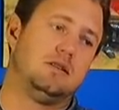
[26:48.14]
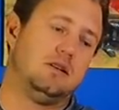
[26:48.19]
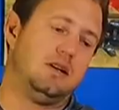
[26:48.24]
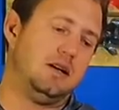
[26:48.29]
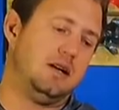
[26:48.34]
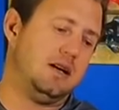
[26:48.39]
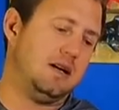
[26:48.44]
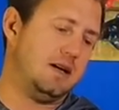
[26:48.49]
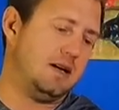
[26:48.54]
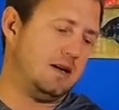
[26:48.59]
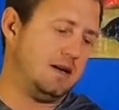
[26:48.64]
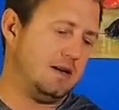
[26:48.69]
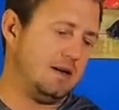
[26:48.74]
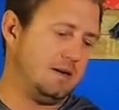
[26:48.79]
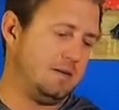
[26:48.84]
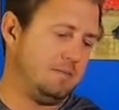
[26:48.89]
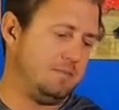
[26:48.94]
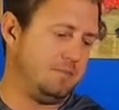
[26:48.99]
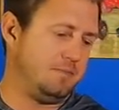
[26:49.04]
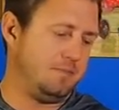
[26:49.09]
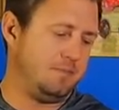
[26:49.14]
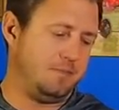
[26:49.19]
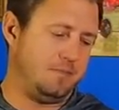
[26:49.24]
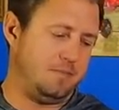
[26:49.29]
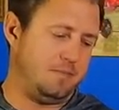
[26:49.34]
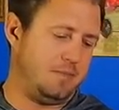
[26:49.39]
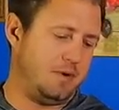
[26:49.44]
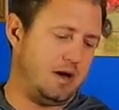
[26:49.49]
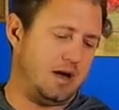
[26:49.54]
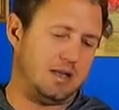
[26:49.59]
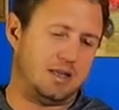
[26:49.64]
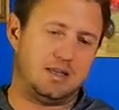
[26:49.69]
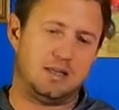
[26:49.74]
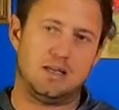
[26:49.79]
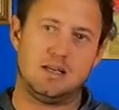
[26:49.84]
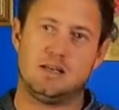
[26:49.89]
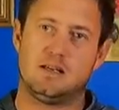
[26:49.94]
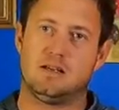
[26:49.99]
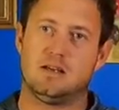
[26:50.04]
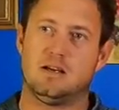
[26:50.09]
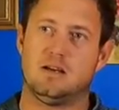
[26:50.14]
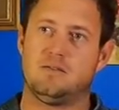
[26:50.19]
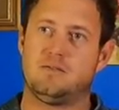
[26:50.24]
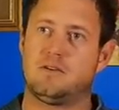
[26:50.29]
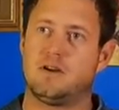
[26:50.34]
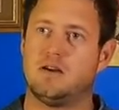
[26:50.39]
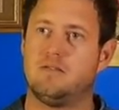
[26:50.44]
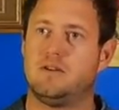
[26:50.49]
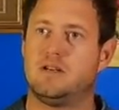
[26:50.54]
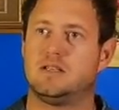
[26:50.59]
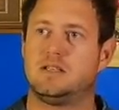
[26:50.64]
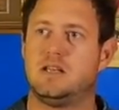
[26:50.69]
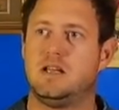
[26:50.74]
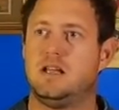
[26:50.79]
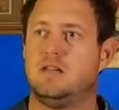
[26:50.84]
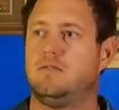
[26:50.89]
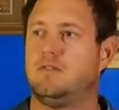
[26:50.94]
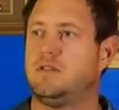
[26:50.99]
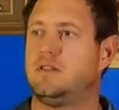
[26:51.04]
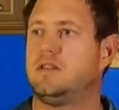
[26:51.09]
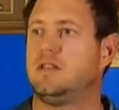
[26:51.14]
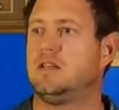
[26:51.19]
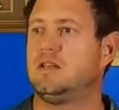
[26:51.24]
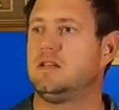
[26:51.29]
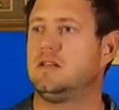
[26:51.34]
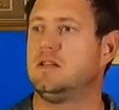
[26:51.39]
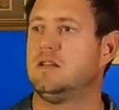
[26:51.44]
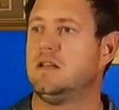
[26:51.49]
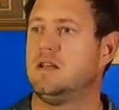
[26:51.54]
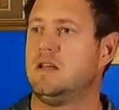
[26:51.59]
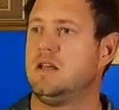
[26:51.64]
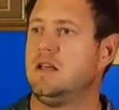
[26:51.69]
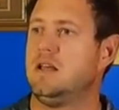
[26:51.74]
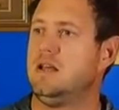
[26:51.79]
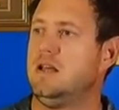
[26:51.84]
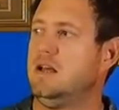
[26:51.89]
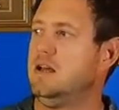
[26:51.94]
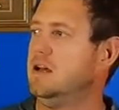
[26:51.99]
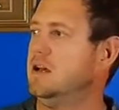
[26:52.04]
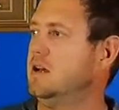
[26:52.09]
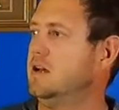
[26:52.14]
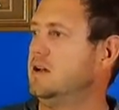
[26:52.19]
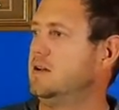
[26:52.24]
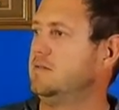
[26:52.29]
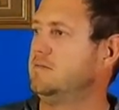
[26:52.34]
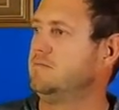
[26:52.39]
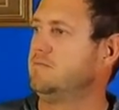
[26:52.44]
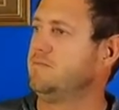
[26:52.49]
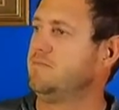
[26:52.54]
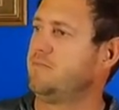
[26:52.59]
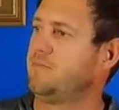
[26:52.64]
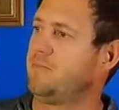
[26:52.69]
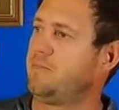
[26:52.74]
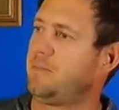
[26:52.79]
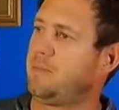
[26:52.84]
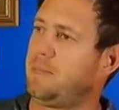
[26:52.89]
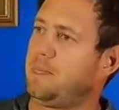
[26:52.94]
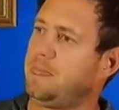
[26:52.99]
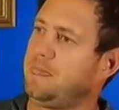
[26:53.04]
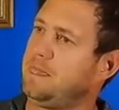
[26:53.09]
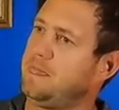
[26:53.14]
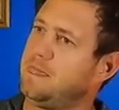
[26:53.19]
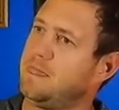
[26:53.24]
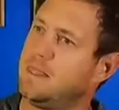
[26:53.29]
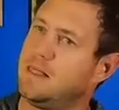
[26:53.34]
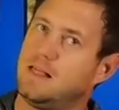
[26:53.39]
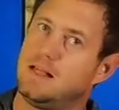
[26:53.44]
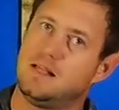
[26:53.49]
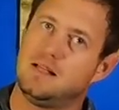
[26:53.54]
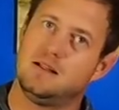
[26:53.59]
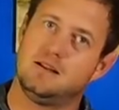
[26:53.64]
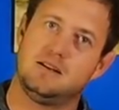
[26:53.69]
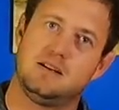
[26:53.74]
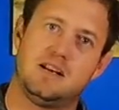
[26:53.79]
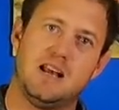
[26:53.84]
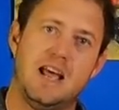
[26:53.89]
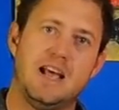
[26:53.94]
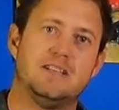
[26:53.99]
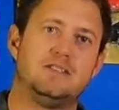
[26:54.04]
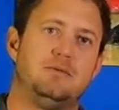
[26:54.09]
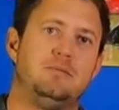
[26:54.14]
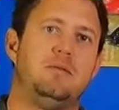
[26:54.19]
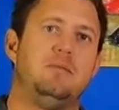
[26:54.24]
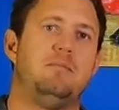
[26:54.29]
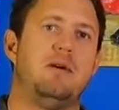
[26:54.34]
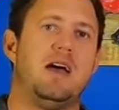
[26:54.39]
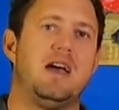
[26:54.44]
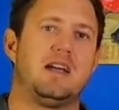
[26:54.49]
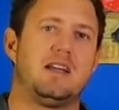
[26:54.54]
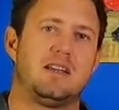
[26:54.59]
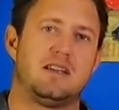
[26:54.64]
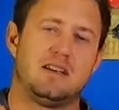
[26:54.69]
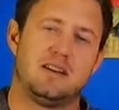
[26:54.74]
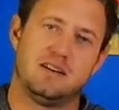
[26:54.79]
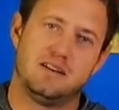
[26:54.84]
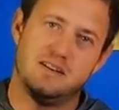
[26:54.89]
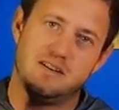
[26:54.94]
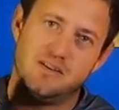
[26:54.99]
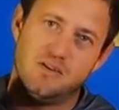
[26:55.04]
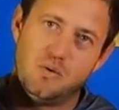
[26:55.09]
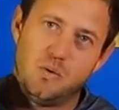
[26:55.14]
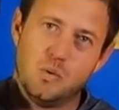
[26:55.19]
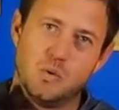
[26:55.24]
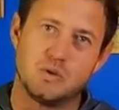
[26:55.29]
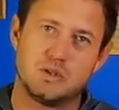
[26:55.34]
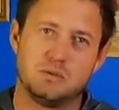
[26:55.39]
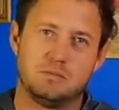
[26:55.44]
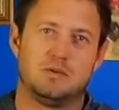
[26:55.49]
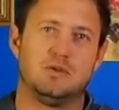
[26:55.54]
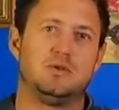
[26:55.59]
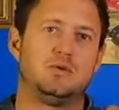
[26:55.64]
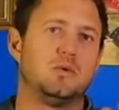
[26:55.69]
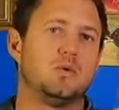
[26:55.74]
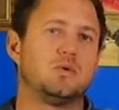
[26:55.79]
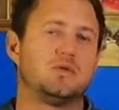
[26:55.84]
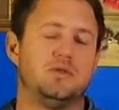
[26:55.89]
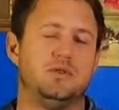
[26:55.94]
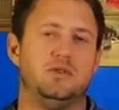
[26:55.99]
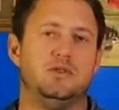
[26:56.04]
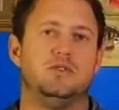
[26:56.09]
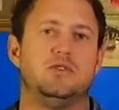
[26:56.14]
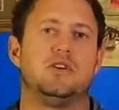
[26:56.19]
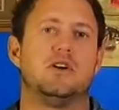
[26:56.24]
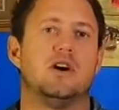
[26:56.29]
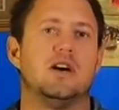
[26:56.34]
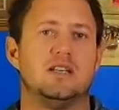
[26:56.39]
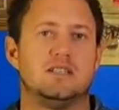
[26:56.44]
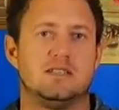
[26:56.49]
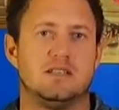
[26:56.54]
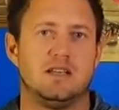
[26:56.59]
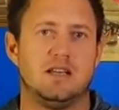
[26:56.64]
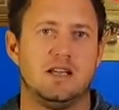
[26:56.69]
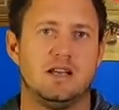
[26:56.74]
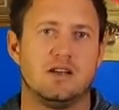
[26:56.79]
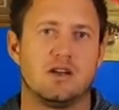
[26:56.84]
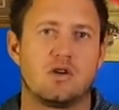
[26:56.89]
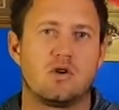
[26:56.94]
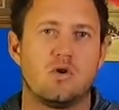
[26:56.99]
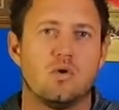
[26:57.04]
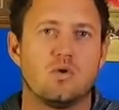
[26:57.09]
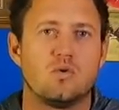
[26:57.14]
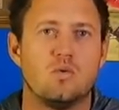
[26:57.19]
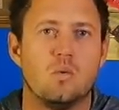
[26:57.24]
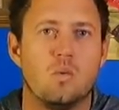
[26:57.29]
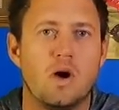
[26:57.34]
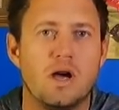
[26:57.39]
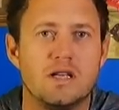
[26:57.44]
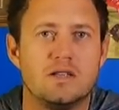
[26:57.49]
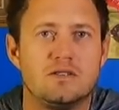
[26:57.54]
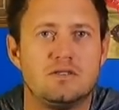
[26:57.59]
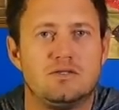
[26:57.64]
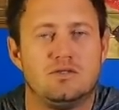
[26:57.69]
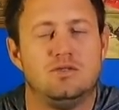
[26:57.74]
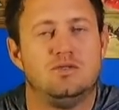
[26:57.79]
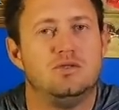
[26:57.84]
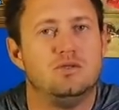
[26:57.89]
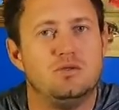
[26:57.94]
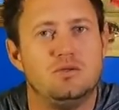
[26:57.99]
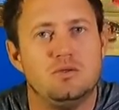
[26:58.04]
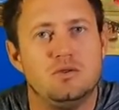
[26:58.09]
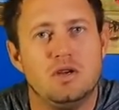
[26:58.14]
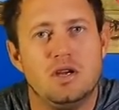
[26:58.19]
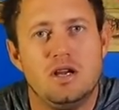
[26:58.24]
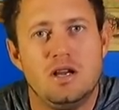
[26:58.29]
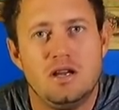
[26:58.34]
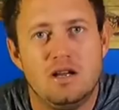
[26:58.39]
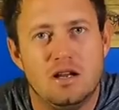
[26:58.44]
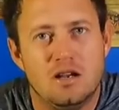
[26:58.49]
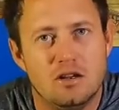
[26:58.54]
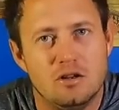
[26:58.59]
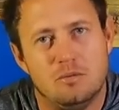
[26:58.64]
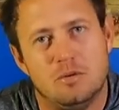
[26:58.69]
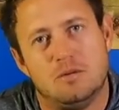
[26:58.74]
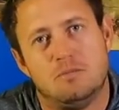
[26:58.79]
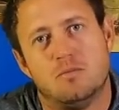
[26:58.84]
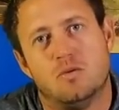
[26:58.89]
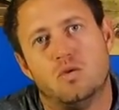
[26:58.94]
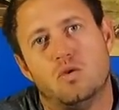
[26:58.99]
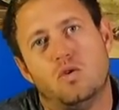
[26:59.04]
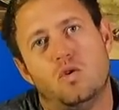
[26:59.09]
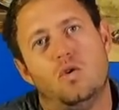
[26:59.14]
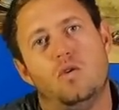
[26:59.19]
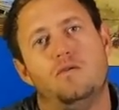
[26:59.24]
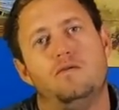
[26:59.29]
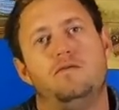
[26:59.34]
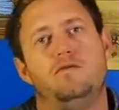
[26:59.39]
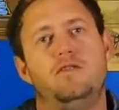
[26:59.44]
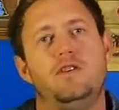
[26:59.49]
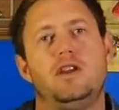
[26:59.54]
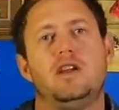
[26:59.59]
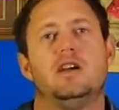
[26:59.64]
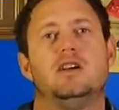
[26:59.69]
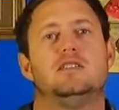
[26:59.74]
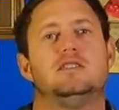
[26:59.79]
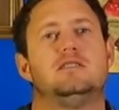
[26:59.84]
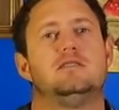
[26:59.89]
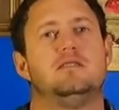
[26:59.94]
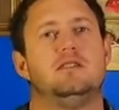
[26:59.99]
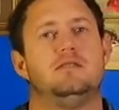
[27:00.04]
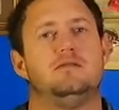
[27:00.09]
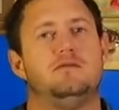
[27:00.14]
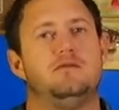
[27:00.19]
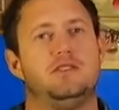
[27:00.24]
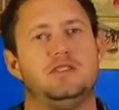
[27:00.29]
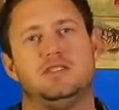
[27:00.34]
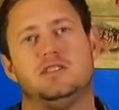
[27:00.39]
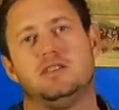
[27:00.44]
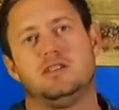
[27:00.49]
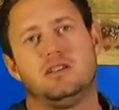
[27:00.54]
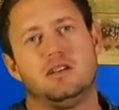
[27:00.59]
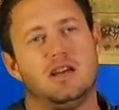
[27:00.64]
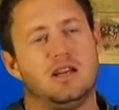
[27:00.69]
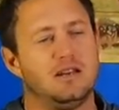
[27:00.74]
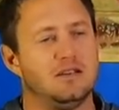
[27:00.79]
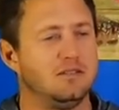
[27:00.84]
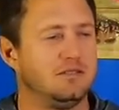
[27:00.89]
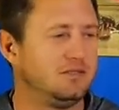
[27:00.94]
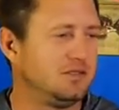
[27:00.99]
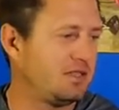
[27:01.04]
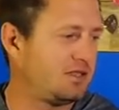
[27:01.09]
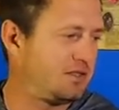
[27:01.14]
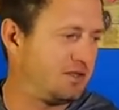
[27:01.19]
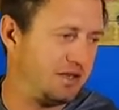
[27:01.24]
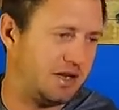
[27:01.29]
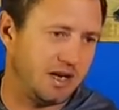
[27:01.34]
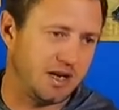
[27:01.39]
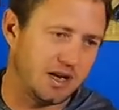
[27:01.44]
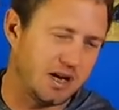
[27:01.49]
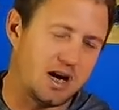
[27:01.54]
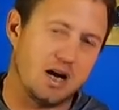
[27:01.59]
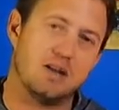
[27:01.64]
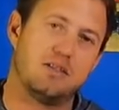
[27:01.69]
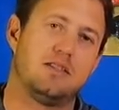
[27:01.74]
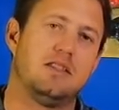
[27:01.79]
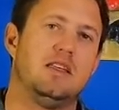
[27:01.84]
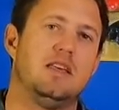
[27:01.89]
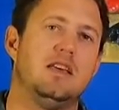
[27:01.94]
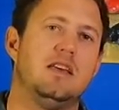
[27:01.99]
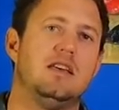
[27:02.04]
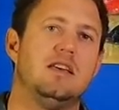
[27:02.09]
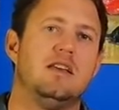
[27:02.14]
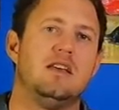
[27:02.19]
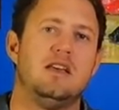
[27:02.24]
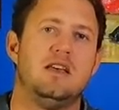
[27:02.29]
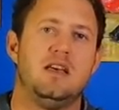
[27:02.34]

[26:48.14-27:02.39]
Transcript: I think I've covered everything. Glad to be back. Awesome to talk to you guys again. I can't wait to do a little bit more of videos and fishing and just getting out there.